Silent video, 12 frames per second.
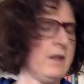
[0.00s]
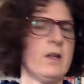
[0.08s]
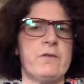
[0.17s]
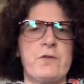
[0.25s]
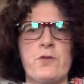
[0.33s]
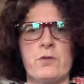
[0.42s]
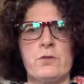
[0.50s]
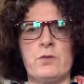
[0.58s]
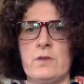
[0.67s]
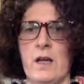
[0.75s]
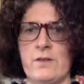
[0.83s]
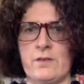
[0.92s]
of June
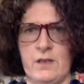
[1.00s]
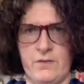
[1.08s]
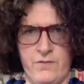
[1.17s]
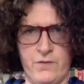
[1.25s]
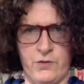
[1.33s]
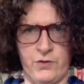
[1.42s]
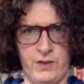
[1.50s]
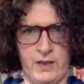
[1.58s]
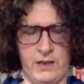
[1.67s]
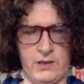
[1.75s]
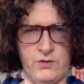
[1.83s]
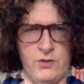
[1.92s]

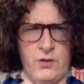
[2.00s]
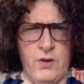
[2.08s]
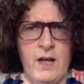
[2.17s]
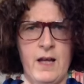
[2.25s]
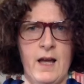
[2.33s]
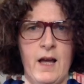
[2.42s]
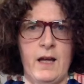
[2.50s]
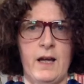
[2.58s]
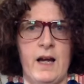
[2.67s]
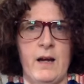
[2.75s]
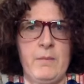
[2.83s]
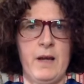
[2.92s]
2014. So
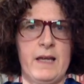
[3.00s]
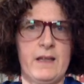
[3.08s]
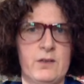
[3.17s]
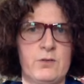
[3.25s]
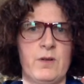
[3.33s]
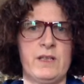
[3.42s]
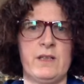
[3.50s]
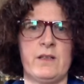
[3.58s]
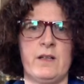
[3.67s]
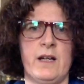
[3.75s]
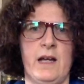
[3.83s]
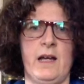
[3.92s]
I'm like 2
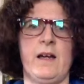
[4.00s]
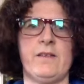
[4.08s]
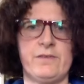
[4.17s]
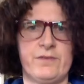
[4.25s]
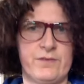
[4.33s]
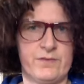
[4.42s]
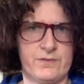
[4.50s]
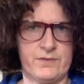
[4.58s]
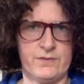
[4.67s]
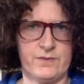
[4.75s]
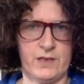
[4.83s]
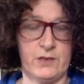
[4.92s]
years and a half
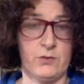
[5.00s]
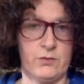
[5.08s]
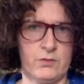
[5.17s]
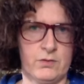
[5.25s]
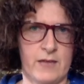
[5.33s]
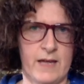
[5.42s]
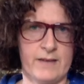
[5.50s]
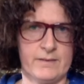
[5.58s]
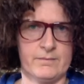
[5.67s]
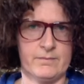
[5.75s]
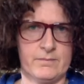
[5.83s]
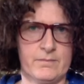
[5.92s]
into that
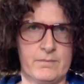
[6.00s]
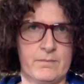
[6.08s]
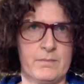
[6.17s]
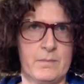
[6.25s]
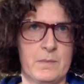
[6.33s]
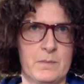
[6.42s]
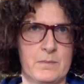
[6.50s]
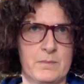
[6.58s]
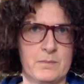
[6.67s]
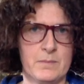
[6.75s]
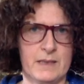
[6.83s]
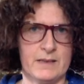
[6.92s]

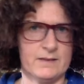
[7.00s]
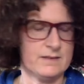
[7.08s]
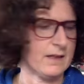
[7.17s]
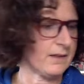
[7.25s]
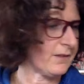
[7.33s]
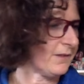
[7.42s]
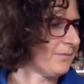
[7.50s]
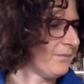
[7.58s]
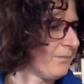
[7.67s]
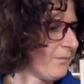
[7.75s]
big sucker.